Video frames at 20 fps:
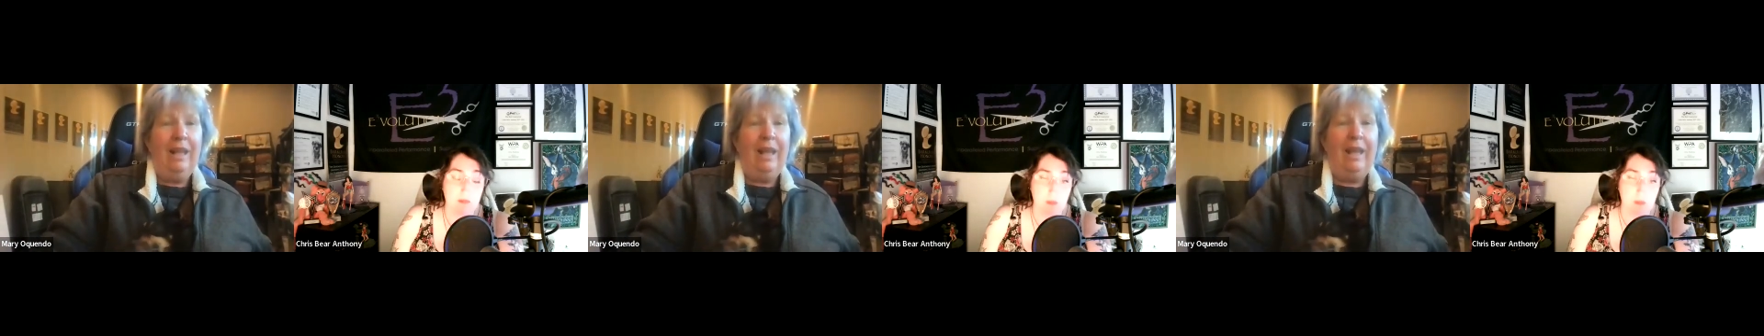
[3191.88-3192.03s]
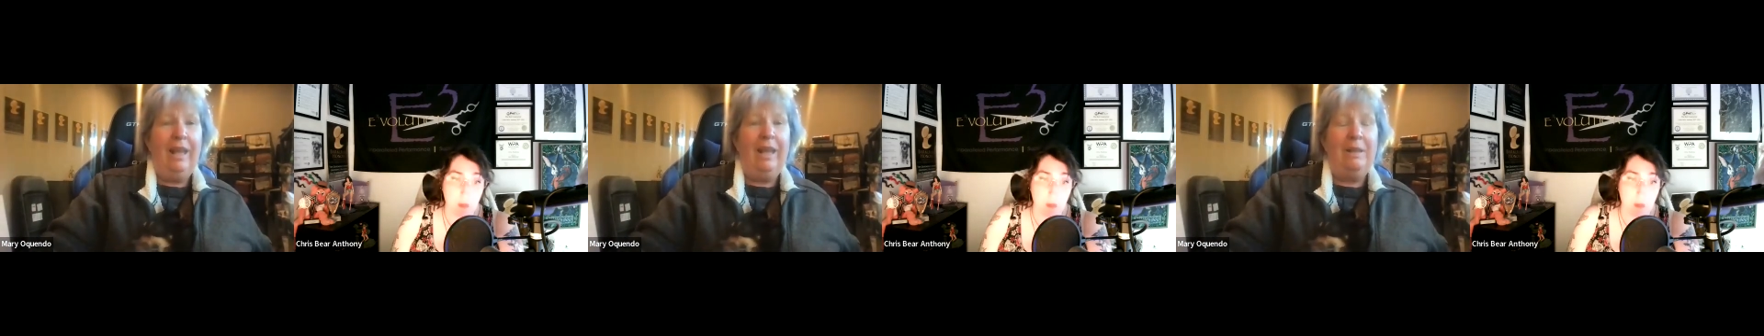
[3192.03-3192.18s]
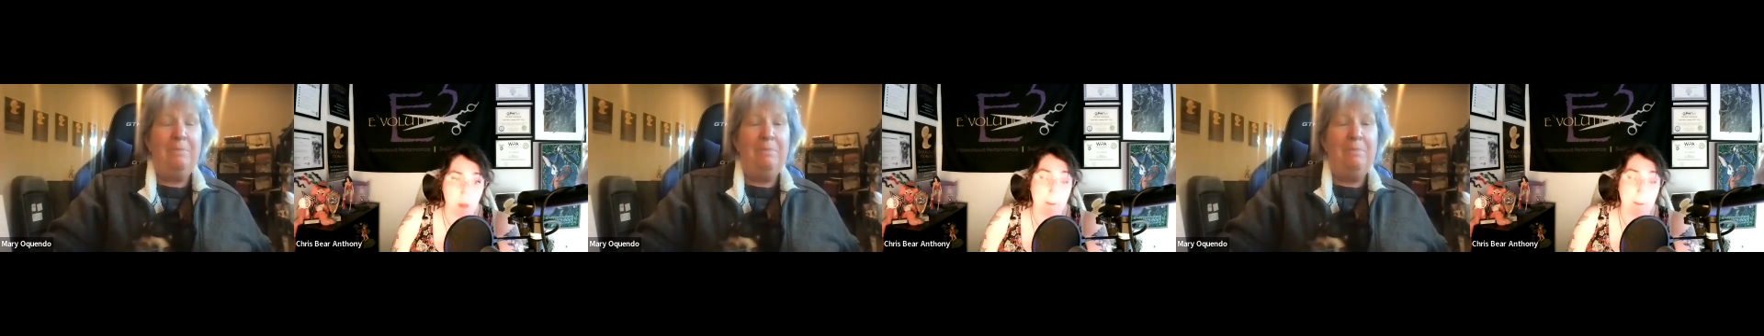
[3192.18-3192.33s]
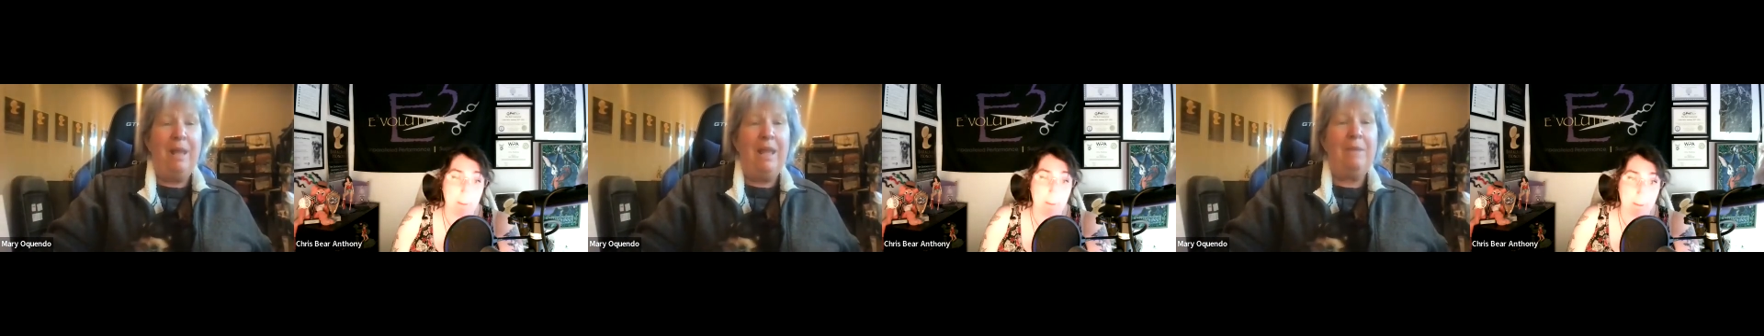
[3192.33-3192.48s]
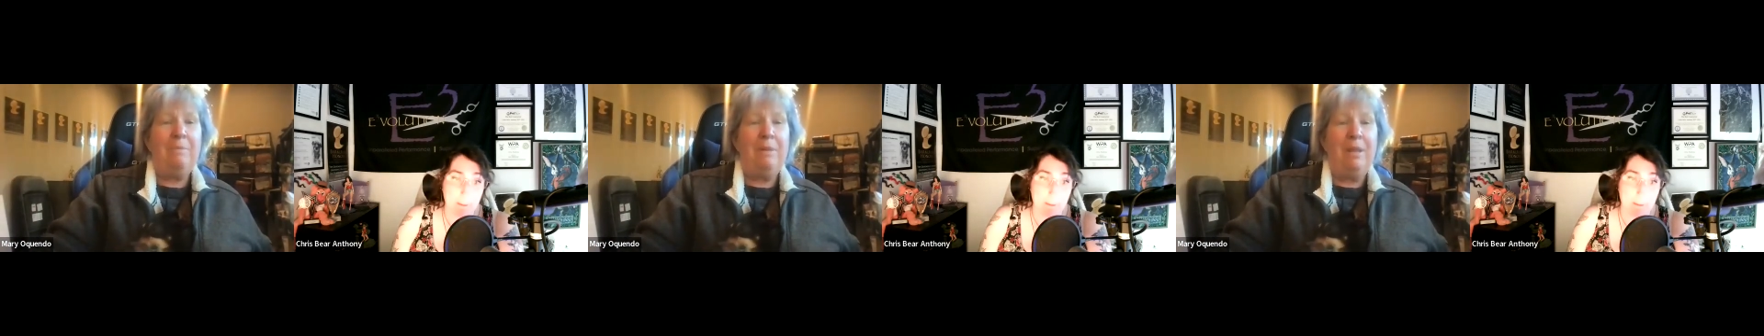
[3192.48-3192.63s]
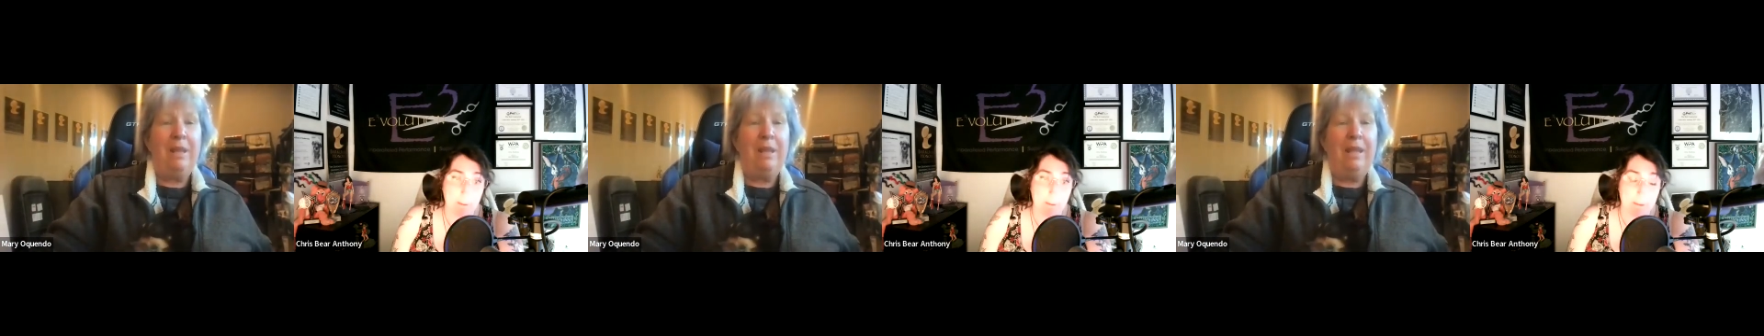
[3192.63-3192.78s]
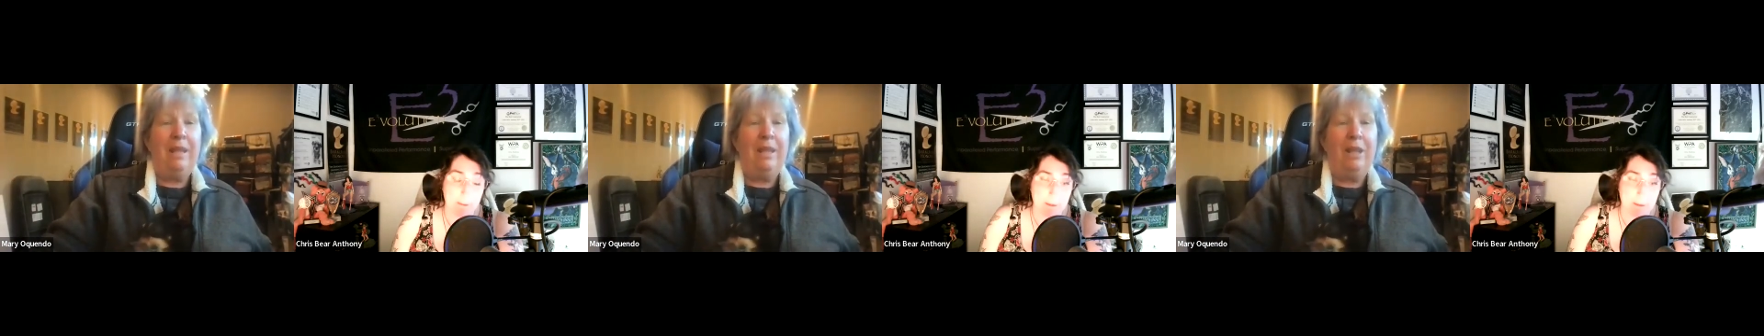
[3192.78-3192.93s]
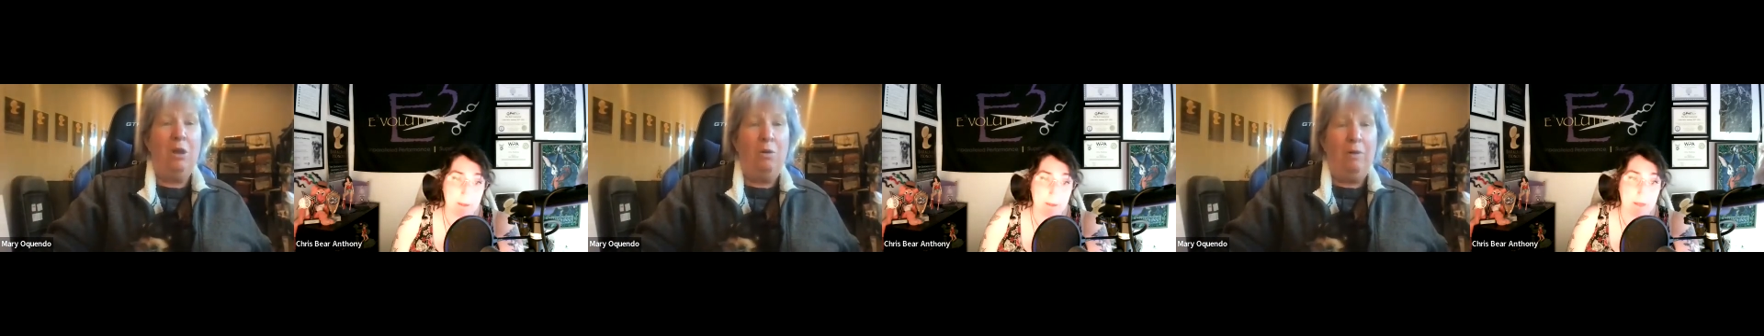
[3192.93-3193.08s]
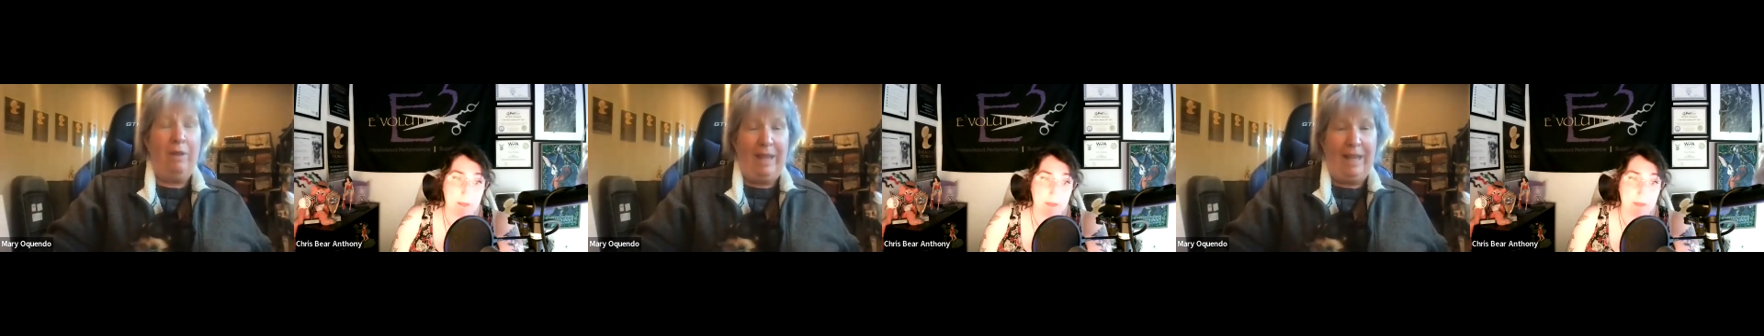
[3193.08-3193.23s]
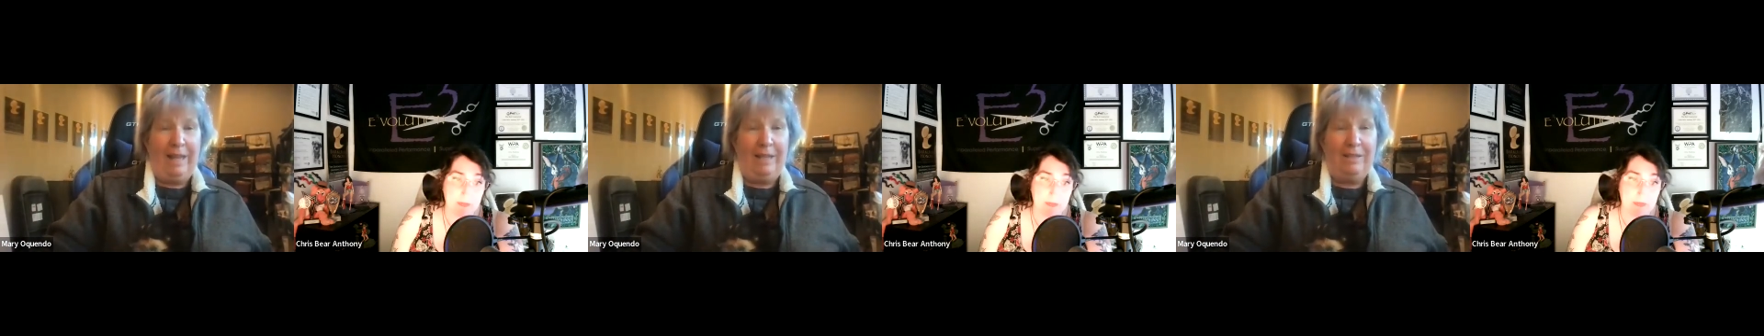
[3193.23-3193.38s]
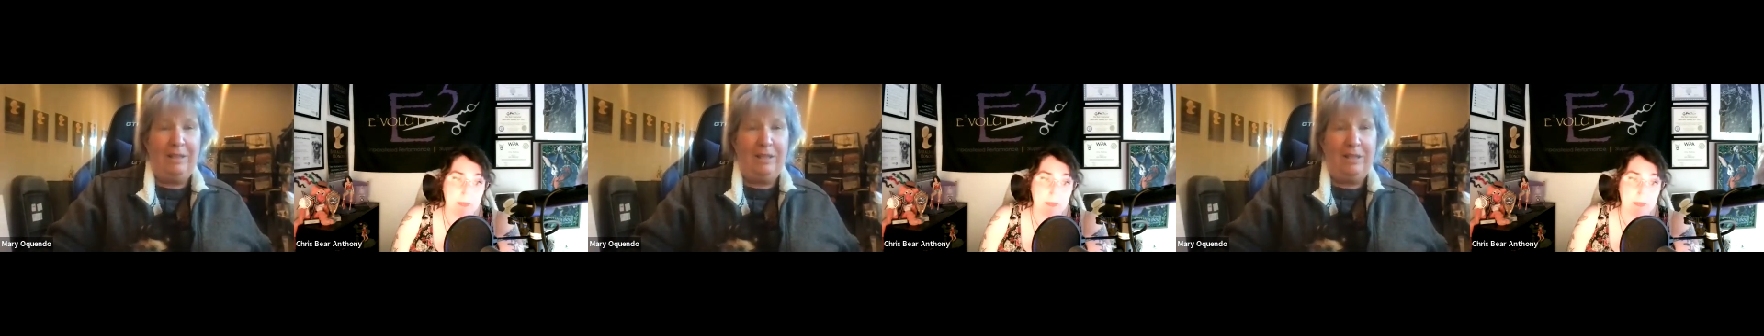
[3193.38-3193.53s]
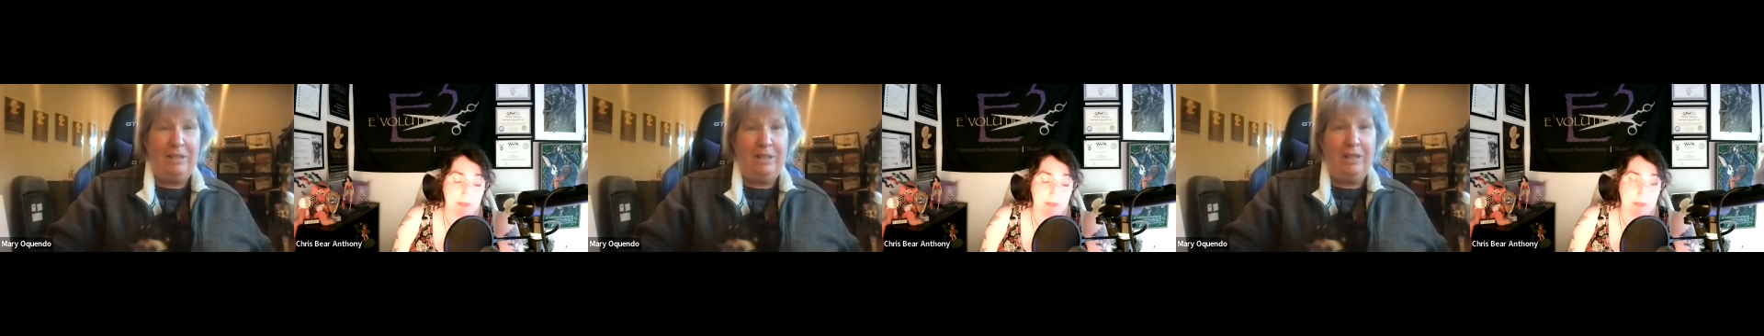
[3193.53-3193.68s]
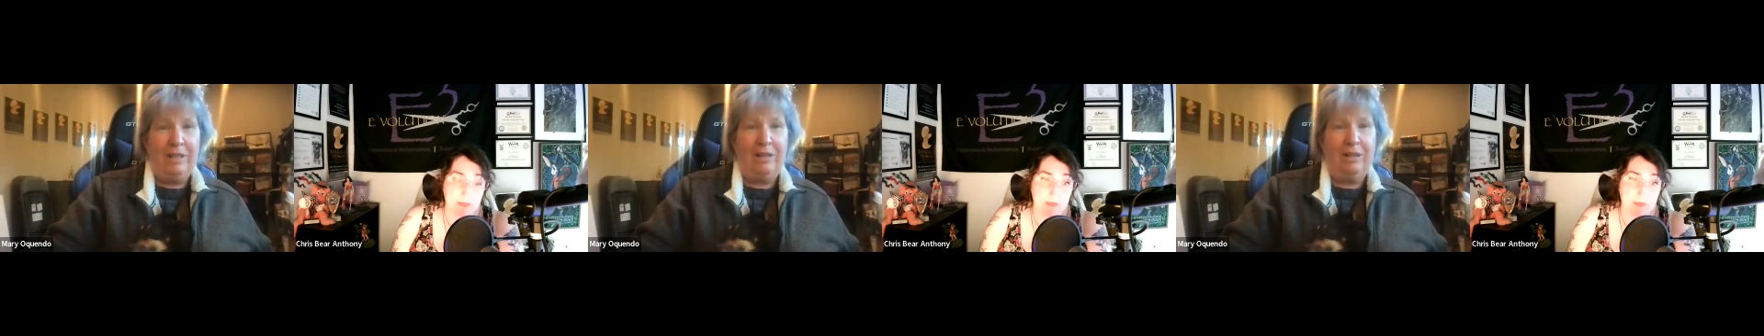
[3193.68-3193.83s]
and maybe going out to
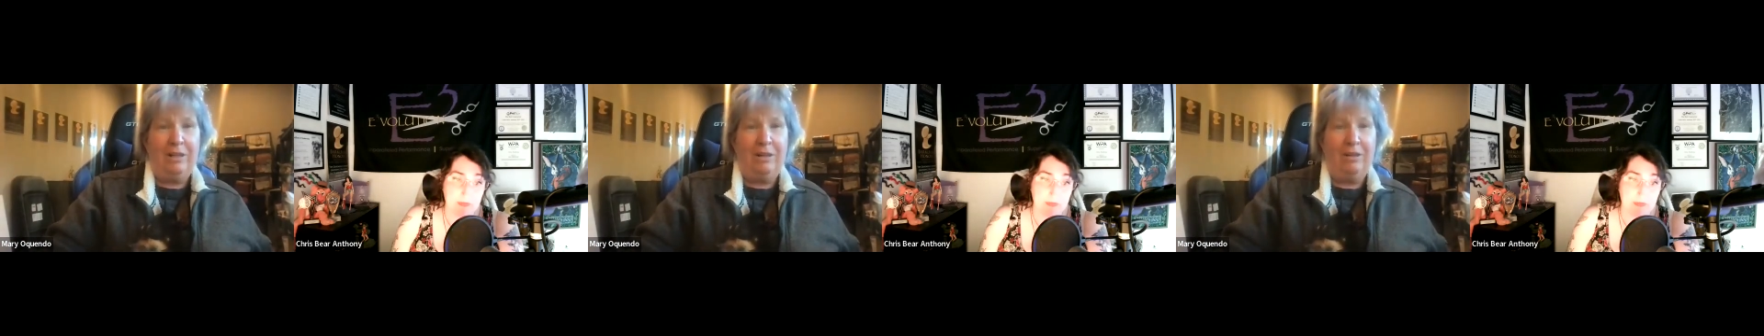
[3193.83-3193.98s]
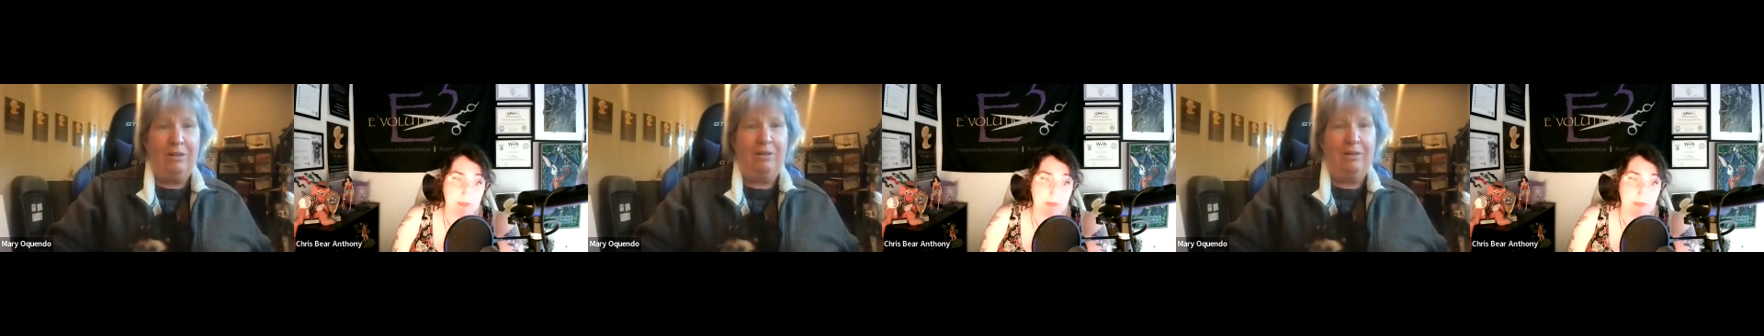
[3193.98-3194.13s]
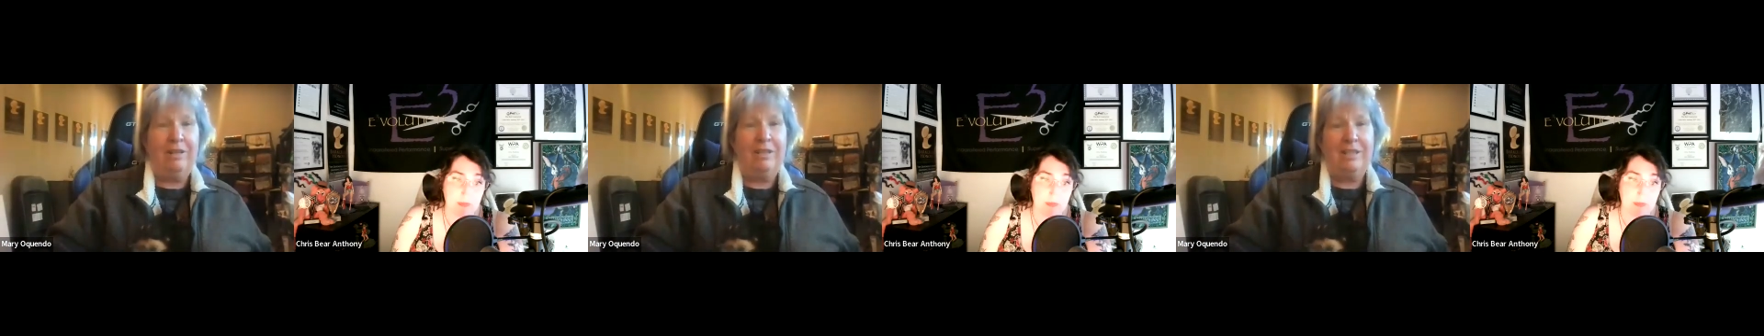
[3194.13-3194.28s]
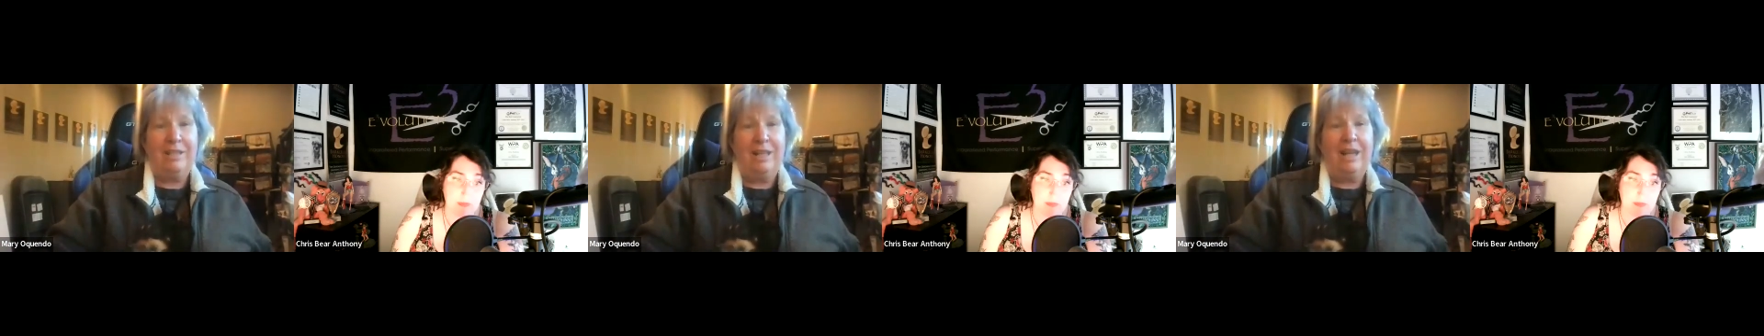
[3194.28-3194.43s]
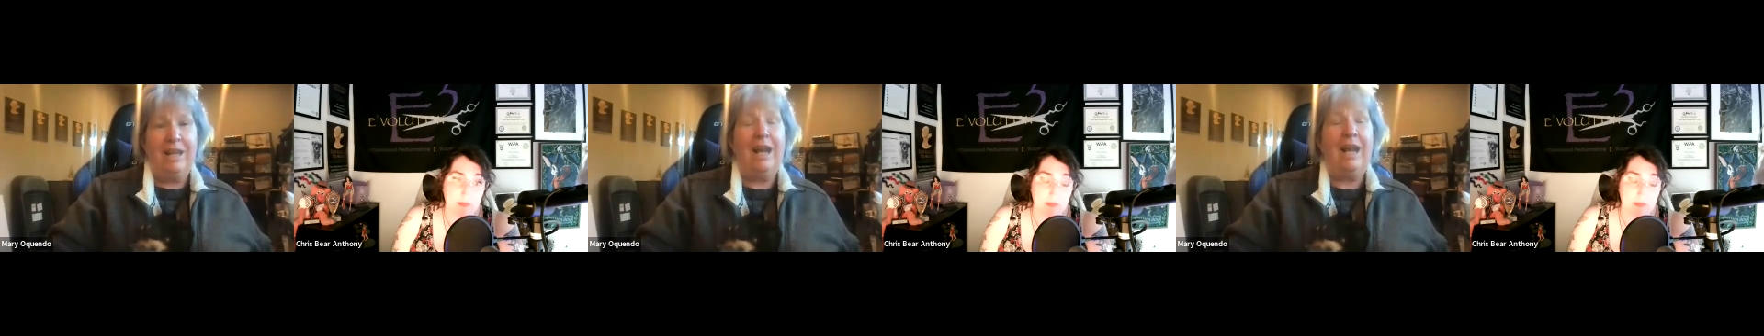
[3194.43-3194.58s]
dinner, Chris and